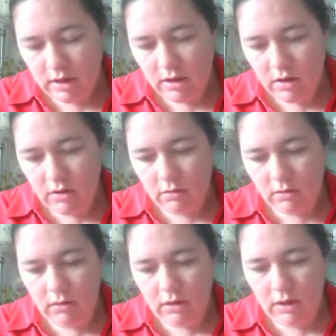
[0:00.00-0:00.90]
And on
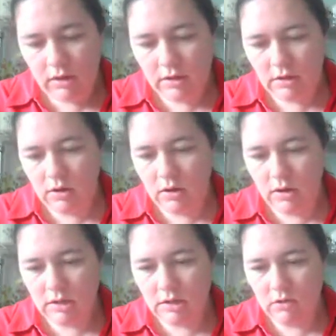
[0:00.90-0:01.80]
your hands, I'm not
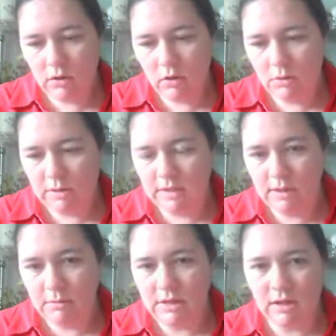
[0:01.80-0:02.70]
necessarily going to be the
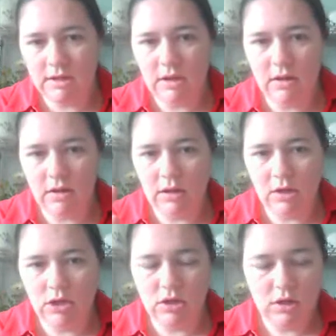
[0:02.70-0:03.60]
same size nail on
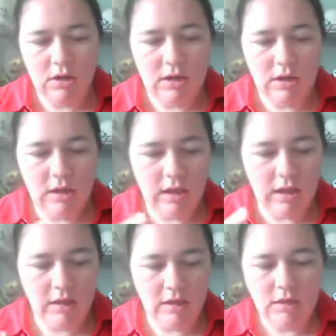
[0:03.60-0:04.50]
each
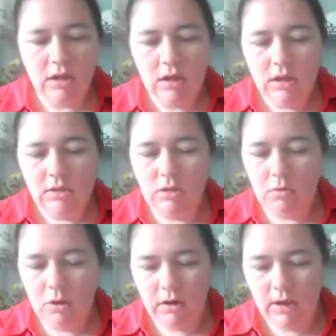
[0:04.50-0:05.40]
hand, so you
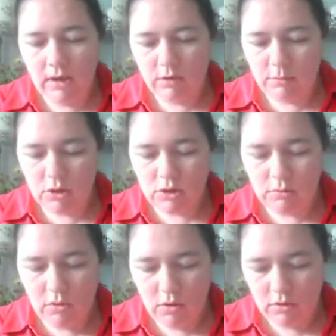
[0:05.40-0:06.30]
are going to have to measure
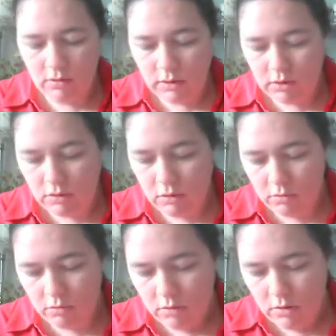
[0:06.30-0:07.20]
them all as you
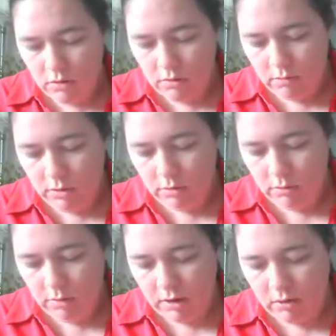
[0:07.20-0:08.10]
go. But you'll
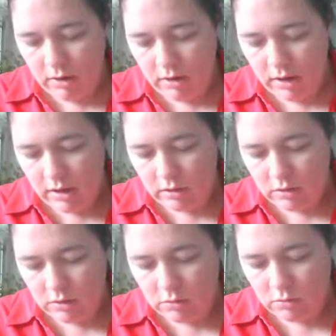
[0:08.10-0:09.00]
get better at it as
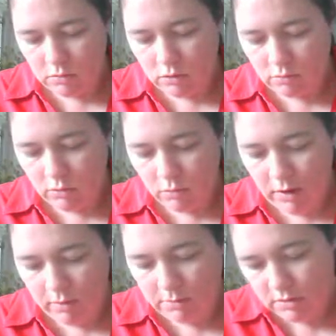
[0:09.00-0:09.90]
you do more
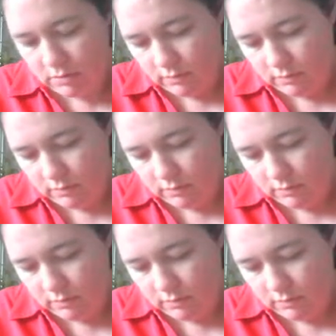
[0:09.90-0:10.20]
reps.